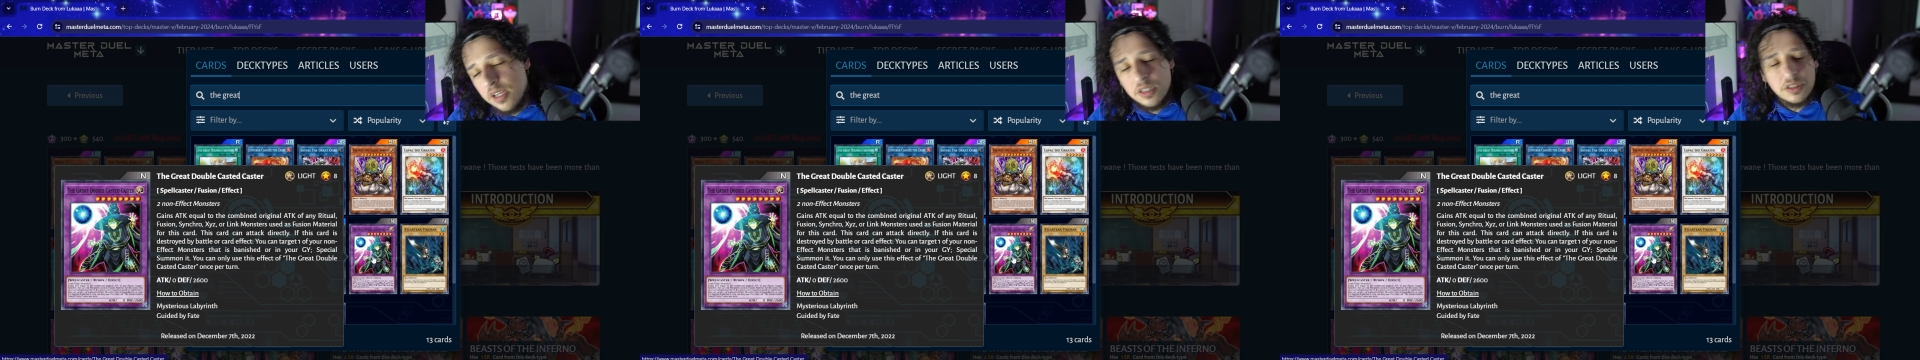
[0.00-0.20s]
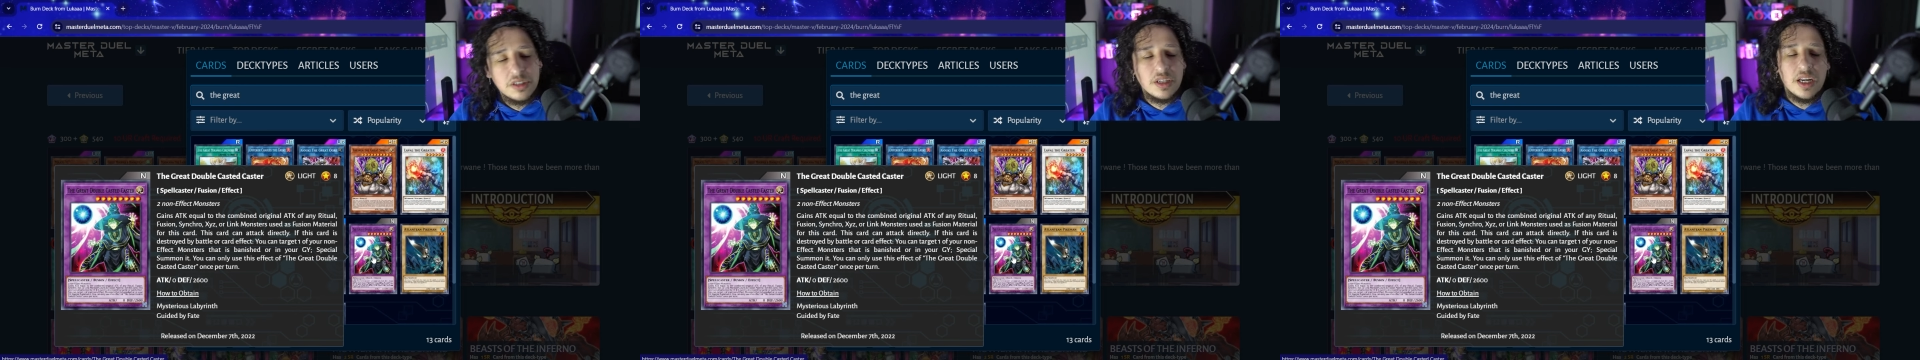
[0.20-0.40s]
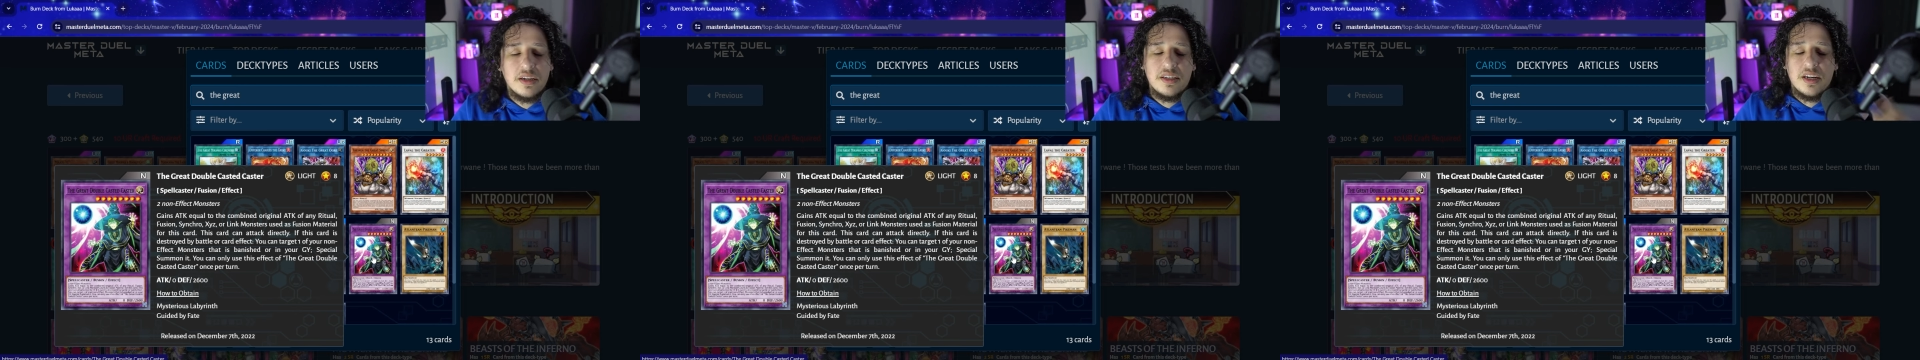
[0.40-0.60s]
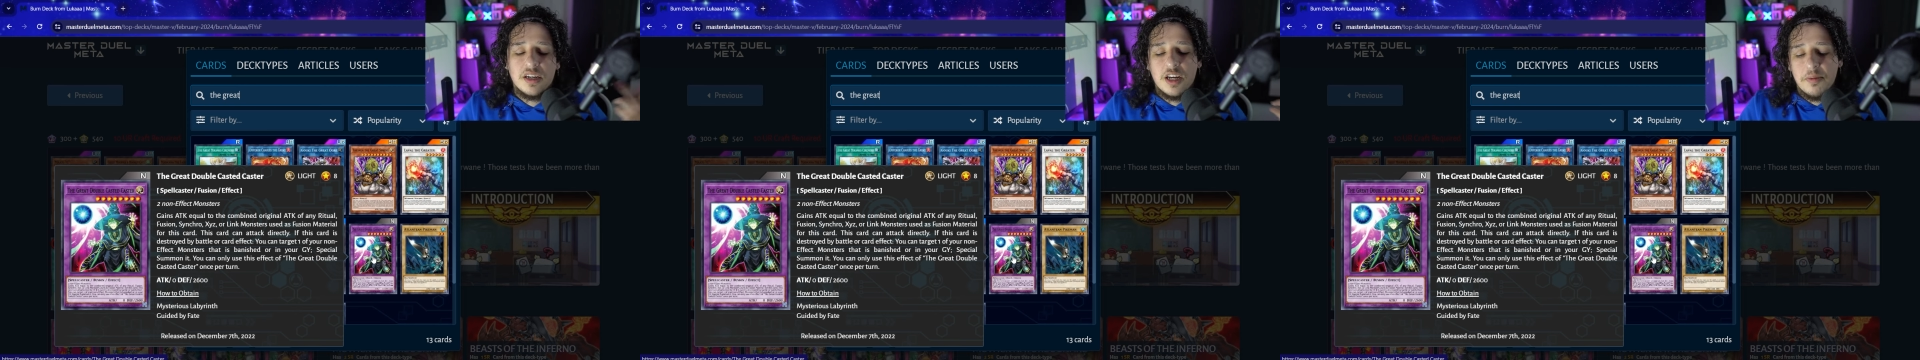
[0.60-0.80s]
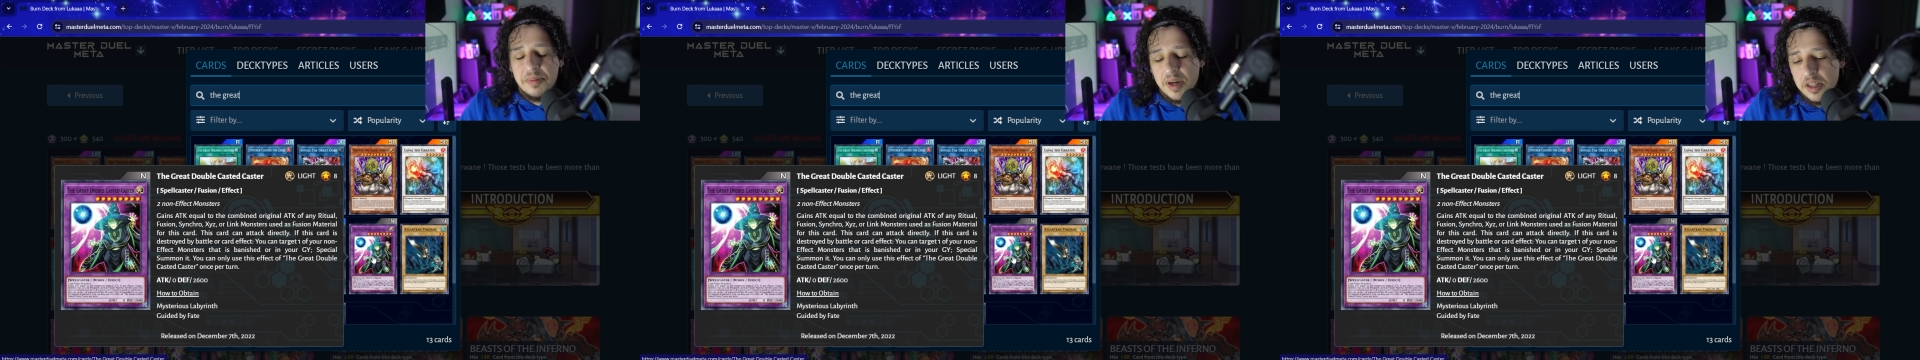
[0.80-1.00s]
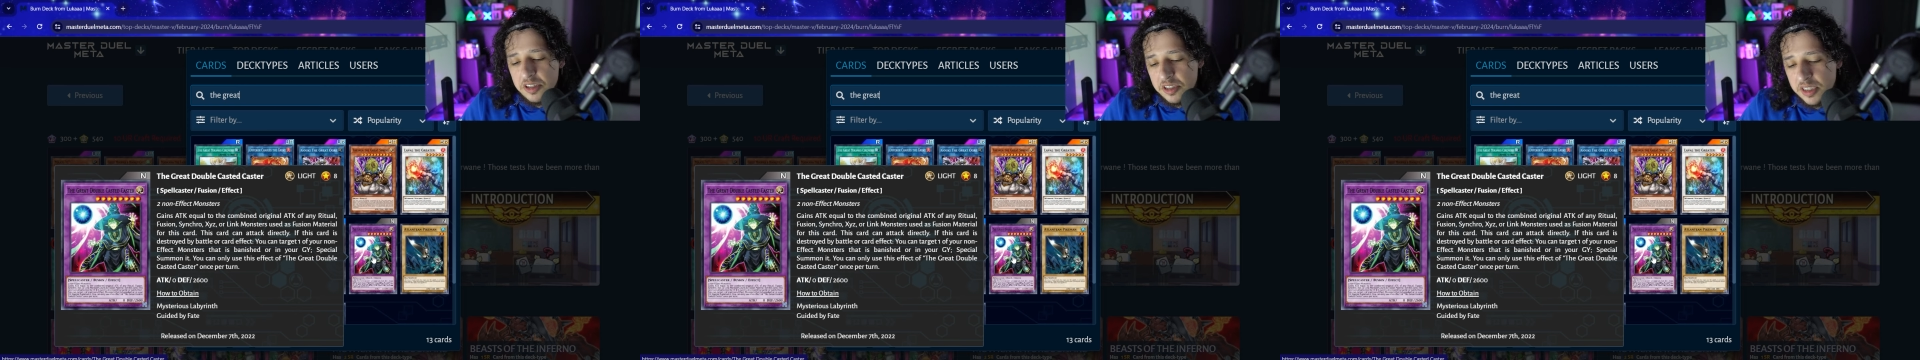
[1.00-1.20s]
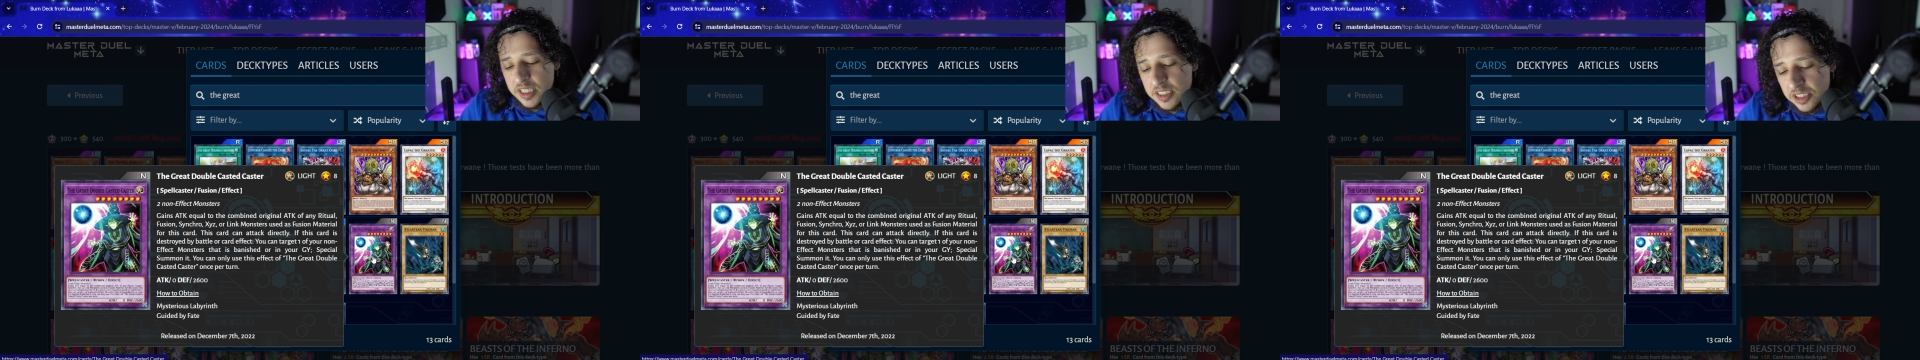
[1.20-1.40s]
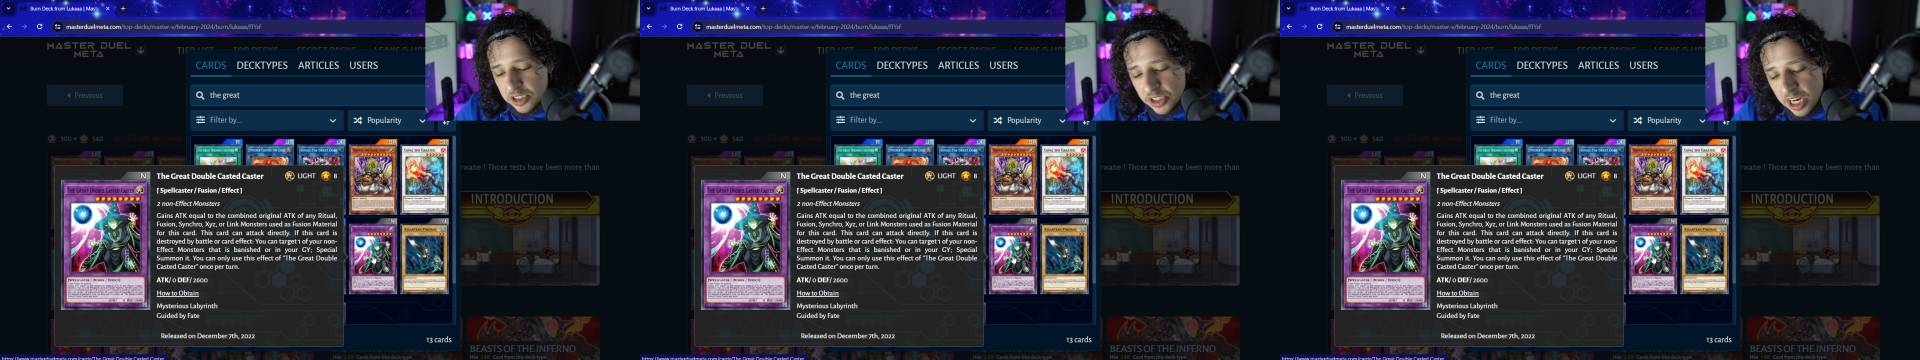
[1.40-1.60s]
So then I did a couple other
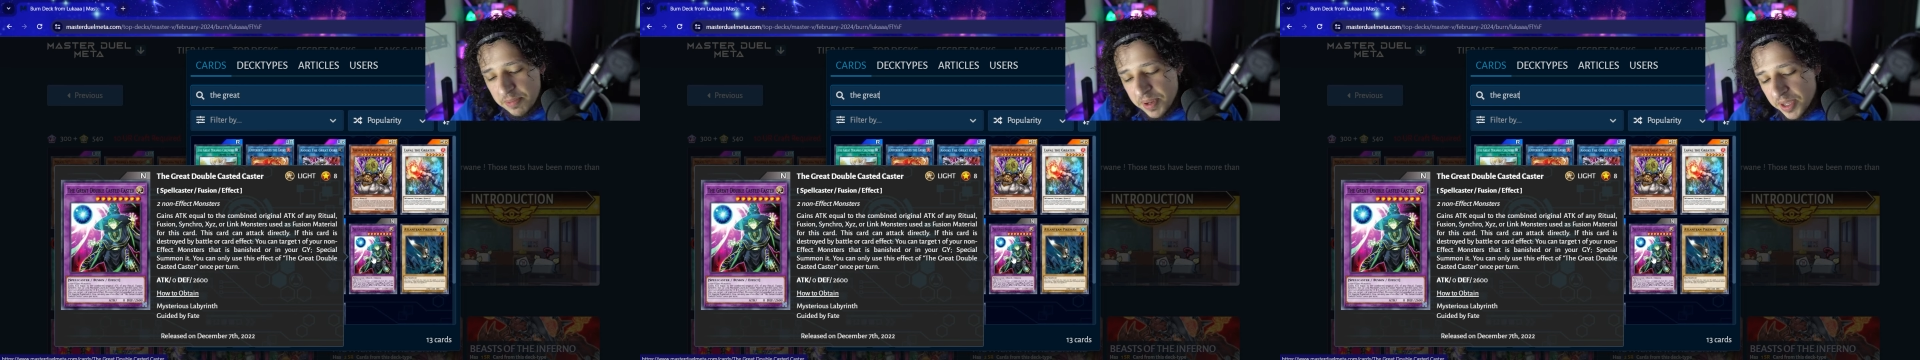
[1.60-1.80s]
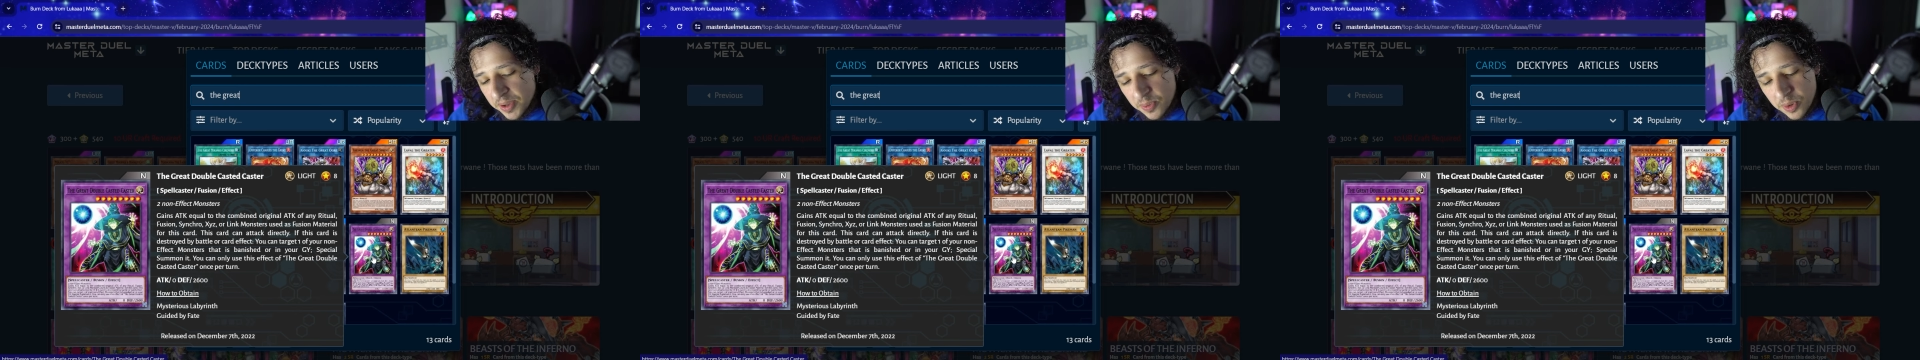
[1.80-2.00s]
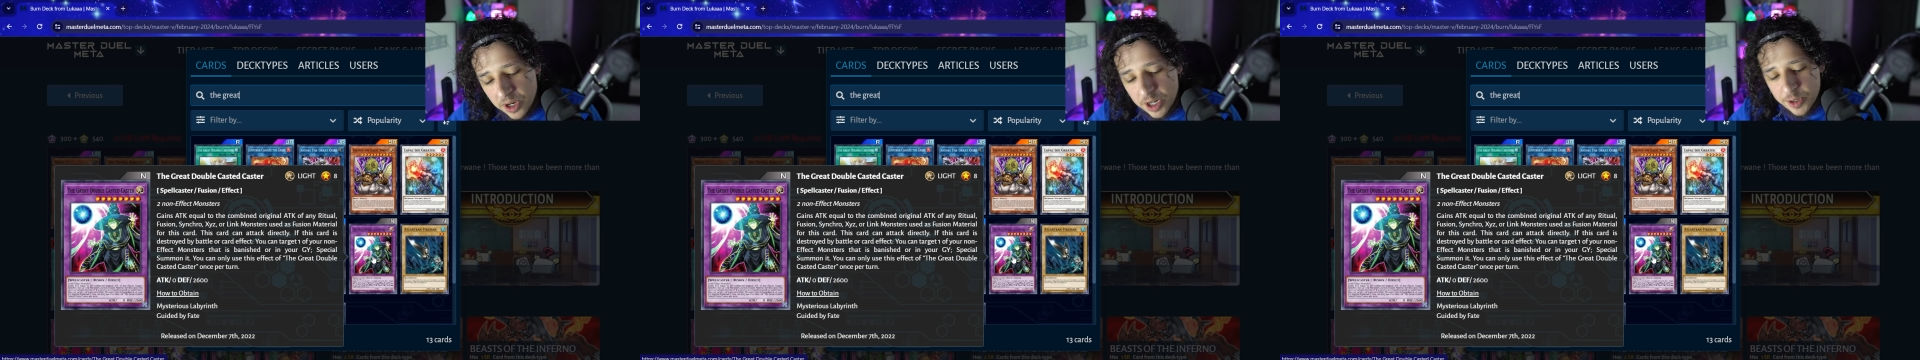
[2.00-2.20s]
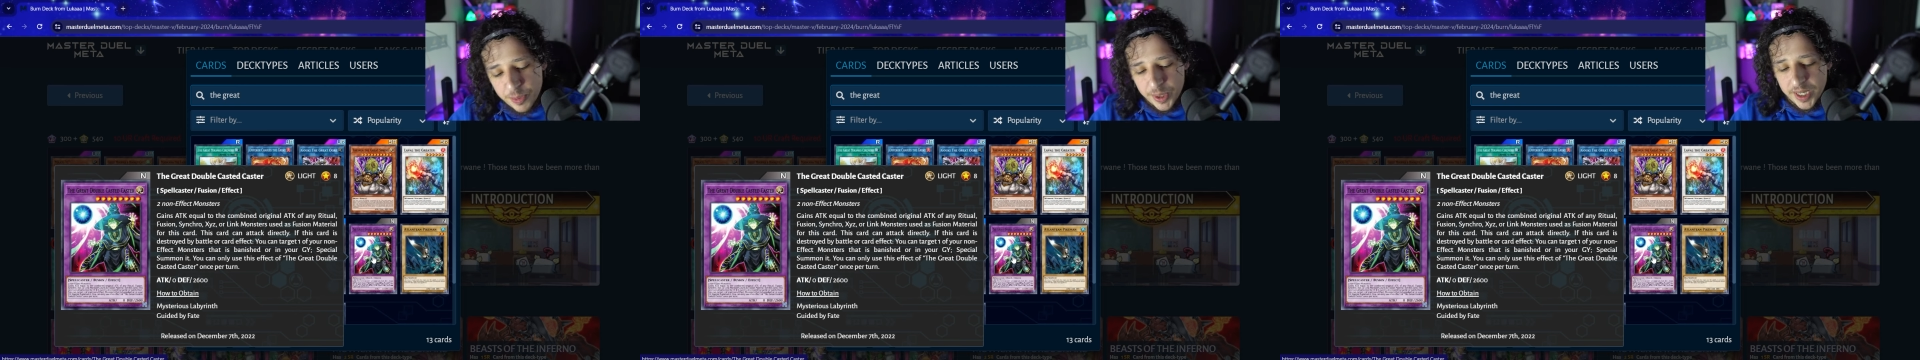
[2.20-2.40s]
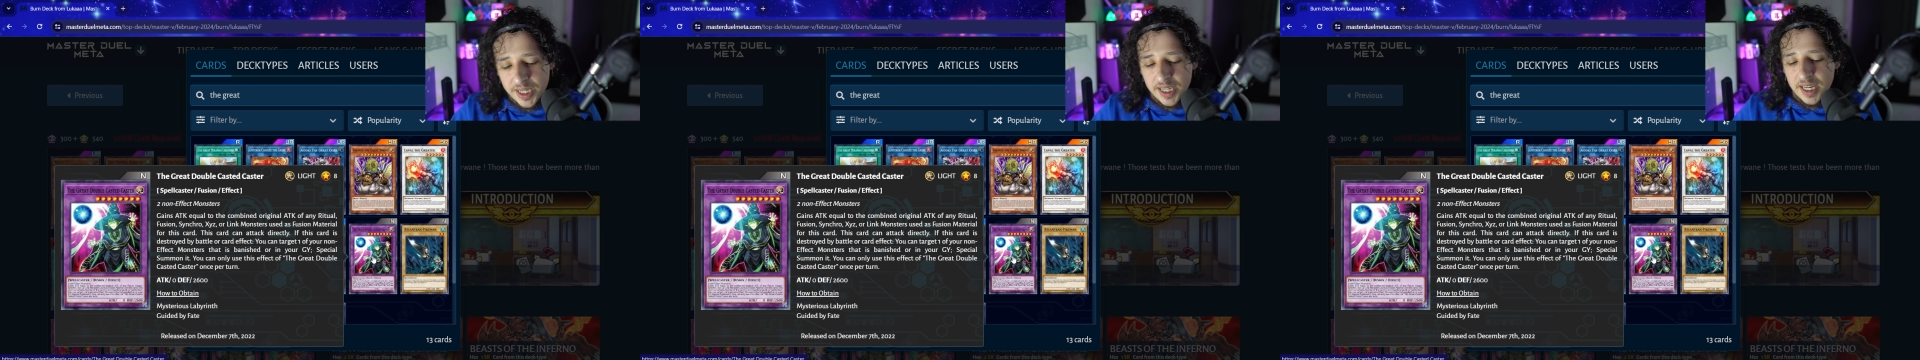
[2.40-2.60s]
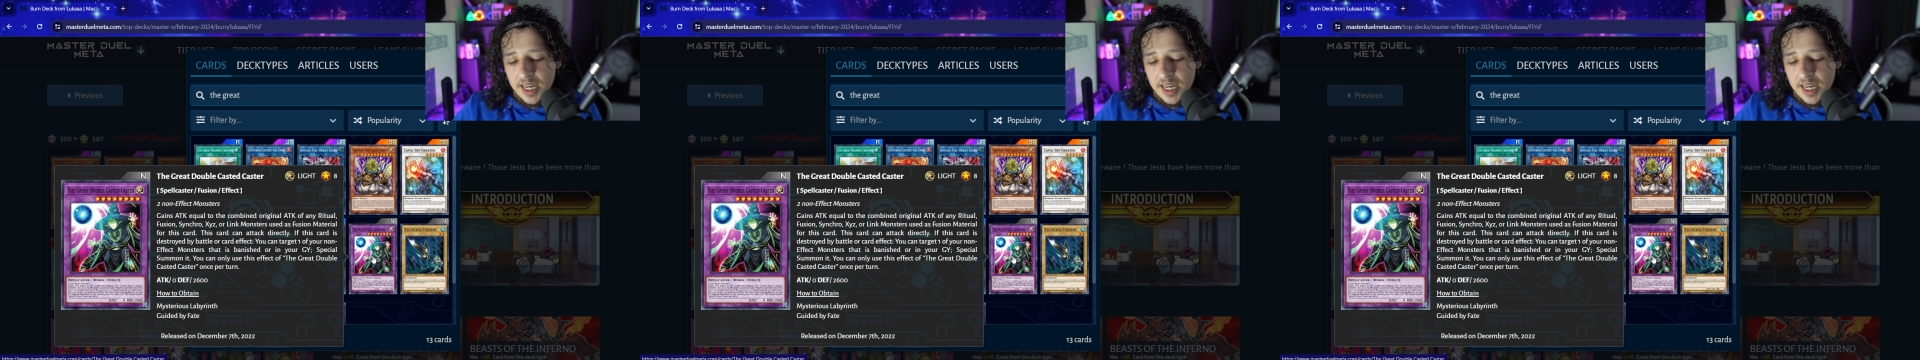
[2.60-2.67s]
things to try and make it work, but